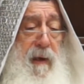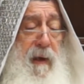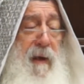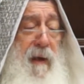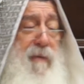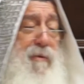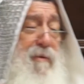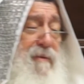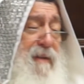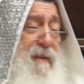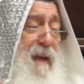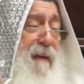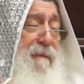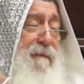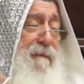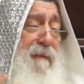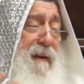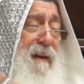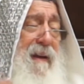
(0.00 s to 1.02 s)
And
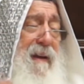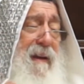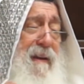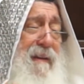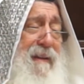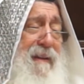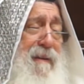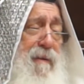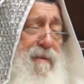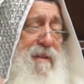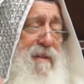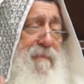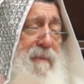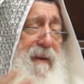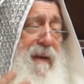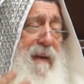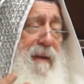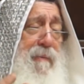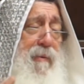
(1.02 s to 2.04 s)
Yosef, he did not
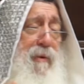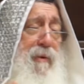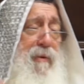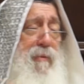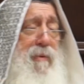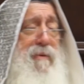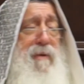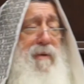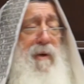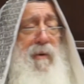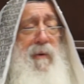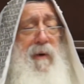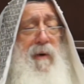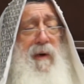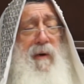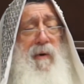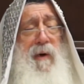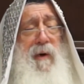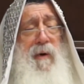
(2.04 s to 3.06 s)
speak Hebrew. It was
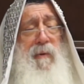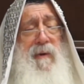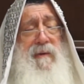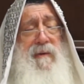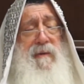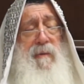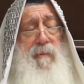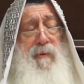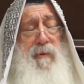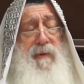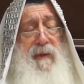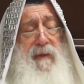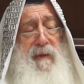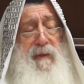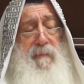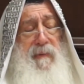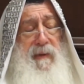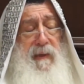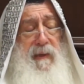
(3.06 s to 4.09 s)
always somebody in
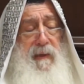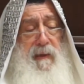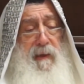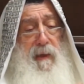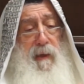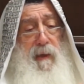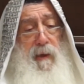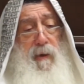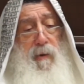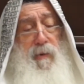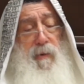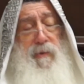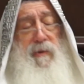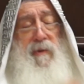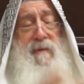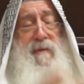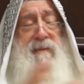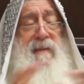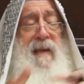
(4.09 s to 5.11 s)
the middle who
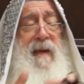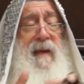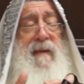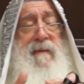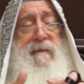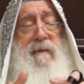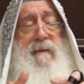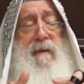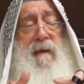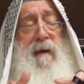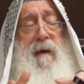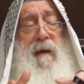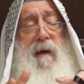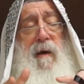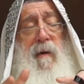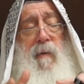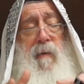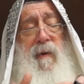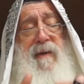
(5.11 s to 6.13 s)
translate
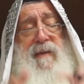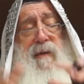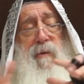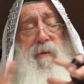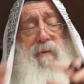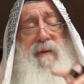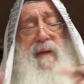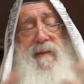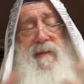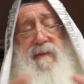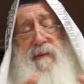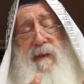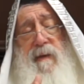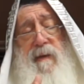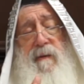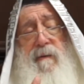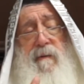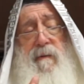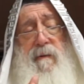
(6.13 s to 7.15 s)
what Yehuda
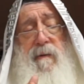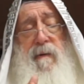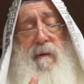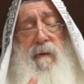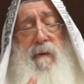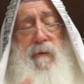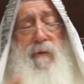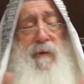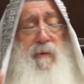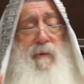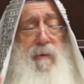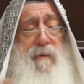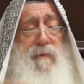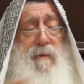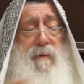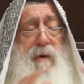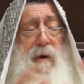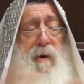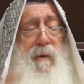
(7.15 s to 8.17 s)
said. It
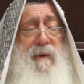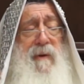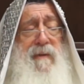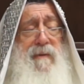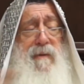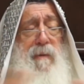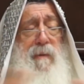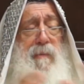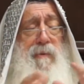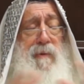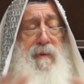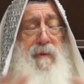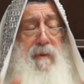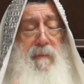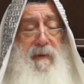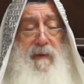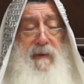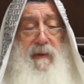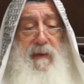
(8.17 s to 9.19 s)
was always somebody in
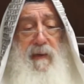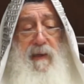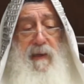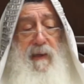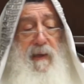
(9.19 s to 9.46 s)
the middle.